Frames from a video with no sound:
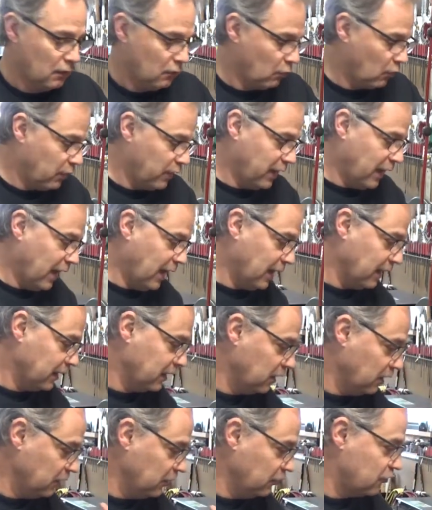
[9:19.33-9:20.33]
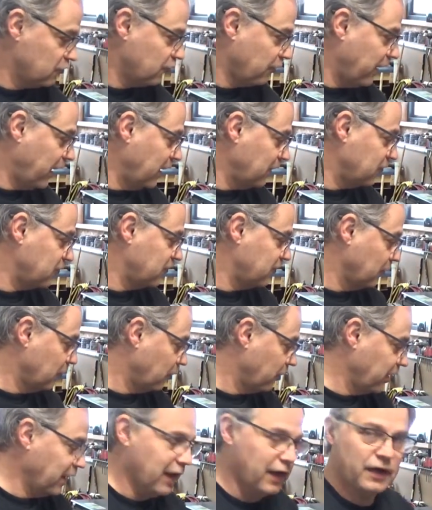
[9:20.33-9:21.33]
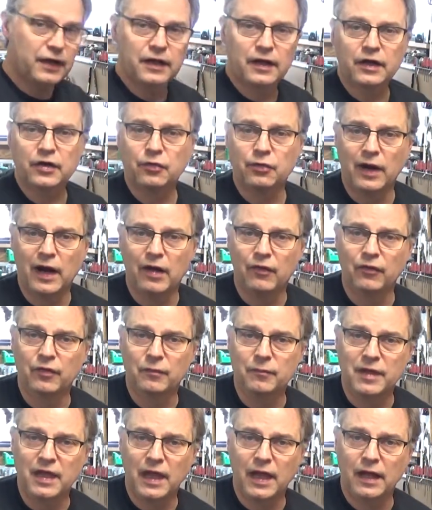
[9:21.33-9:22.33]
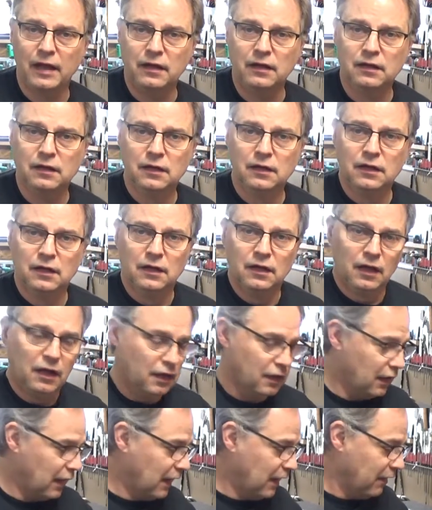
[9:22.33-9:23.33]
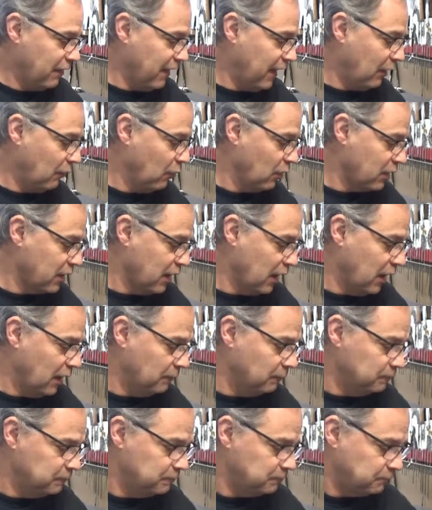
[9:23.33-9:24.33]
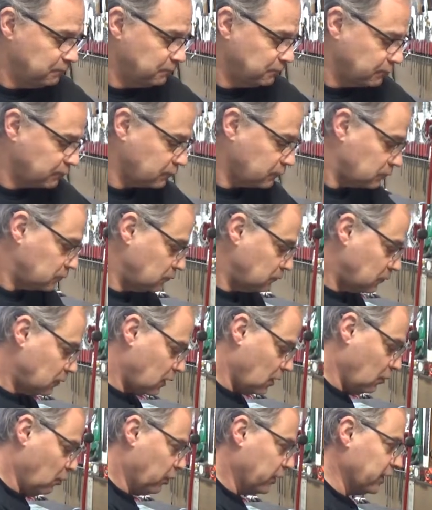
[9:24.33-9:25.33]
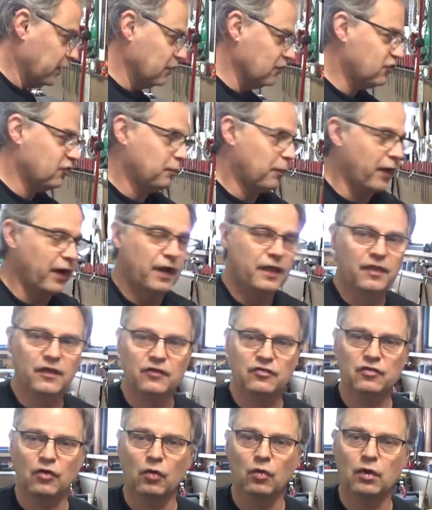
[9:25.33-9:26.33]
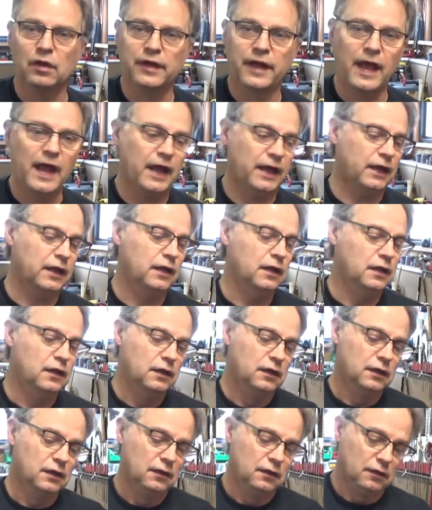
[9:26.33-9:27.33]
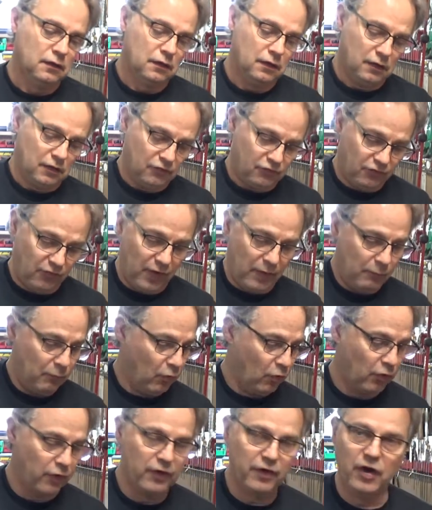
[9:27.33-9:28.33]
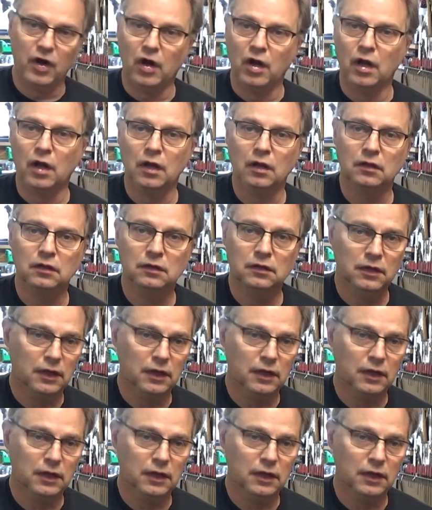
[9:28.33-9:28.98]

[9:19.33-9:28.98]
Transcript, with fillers: We're not going to dress and we're not going to crown them yet. A lot of that will come. We're going to spray this whole neck, fretboard and all.